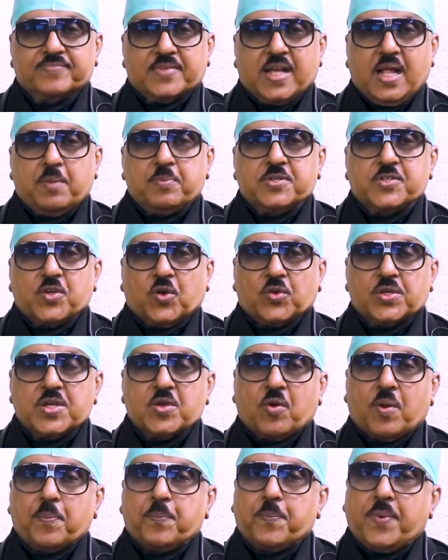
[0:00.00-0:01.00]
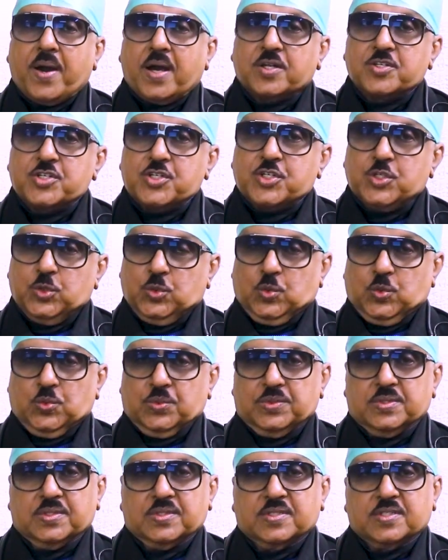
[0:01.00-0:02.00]
I'll be talking on part
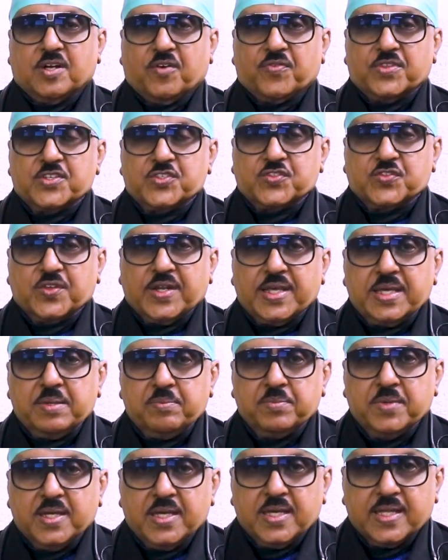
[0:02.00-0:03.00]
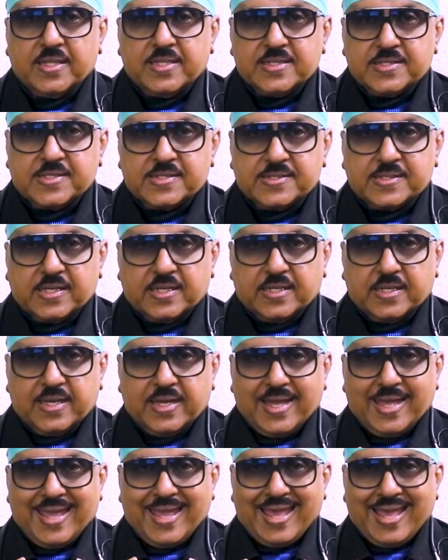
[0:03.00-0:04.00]
2 of the sleep. This is a
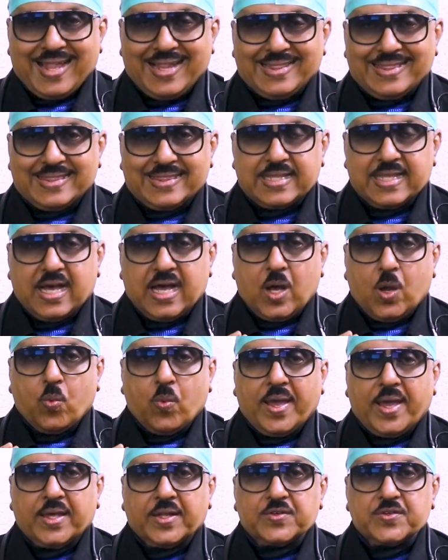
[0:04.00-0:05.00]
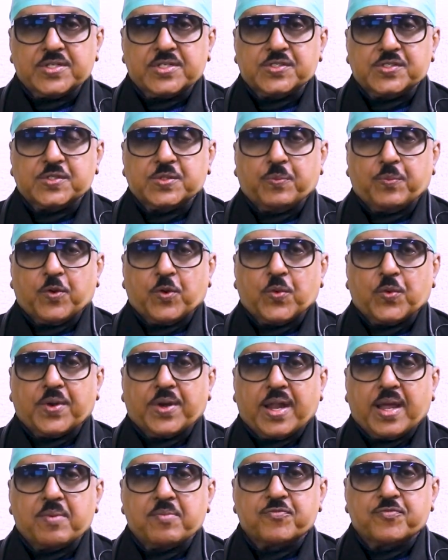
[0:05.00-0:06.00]
health awareness
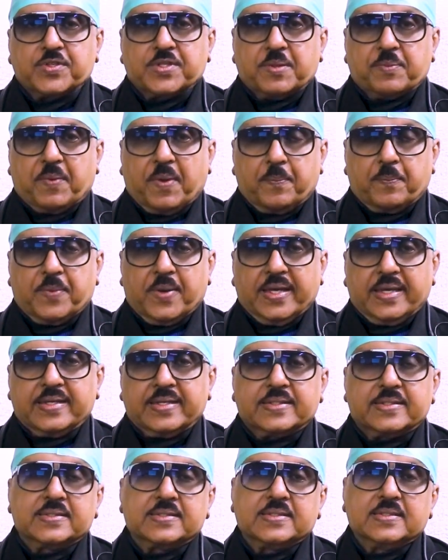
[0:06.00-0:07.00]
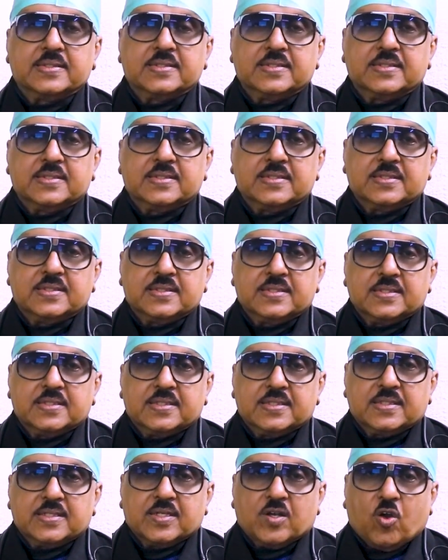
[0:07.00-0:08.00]
program for the public
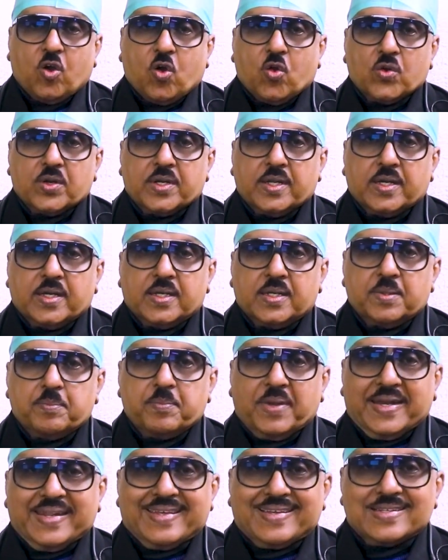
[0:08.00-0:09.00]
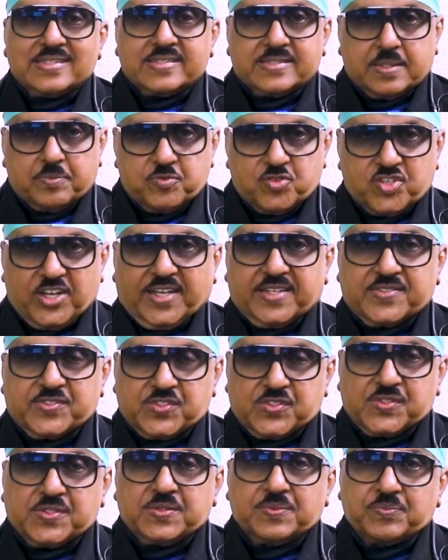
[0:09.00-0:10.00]
on medical
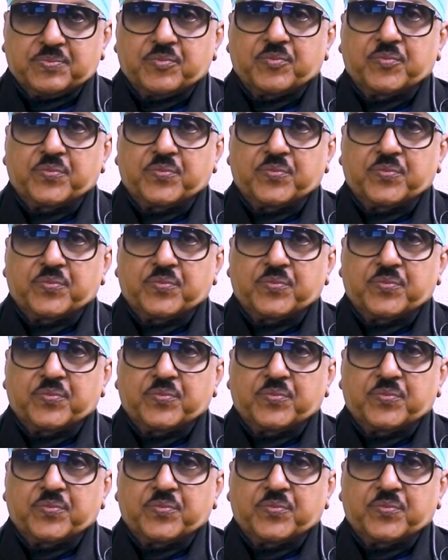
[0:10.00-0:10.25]
subjects.